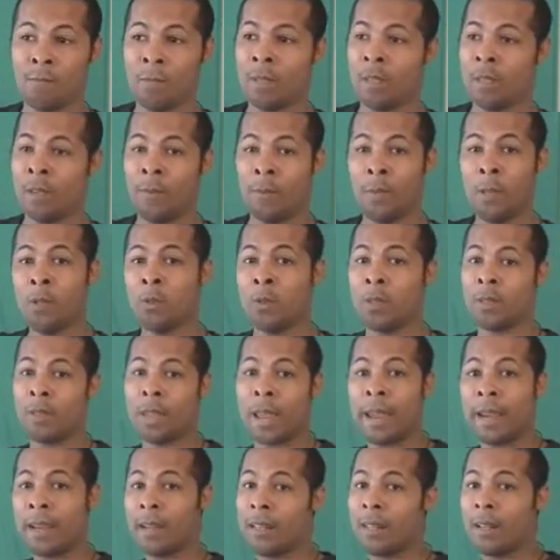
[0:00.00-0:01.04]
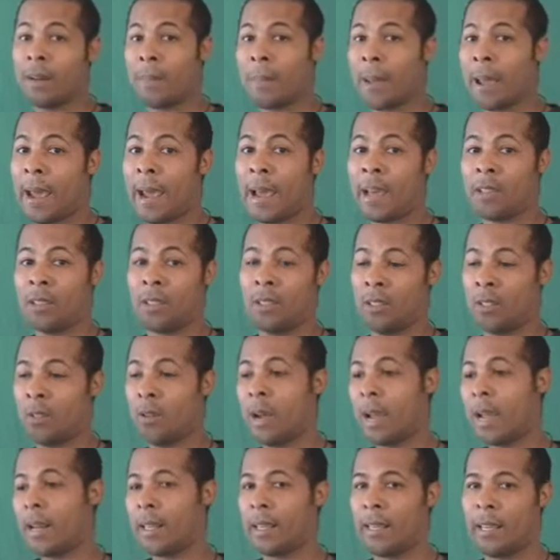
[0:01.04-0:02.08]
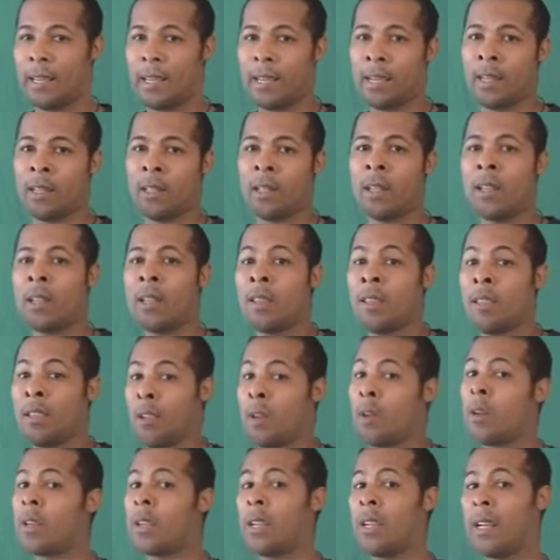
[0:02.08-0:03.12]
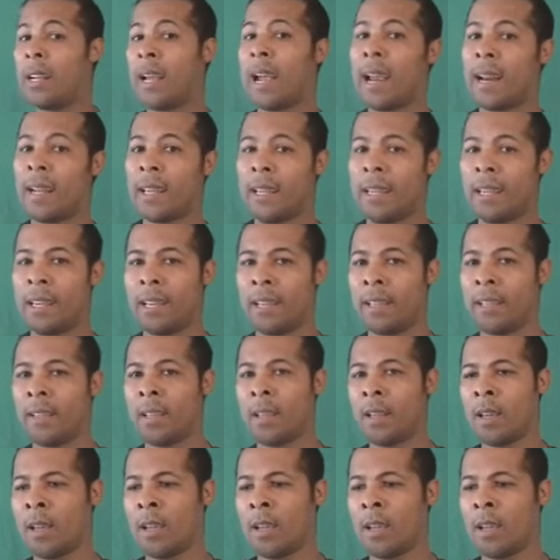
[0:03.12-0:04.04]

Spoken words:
if you stayed in the past and you had a kid, then your kid had a kid,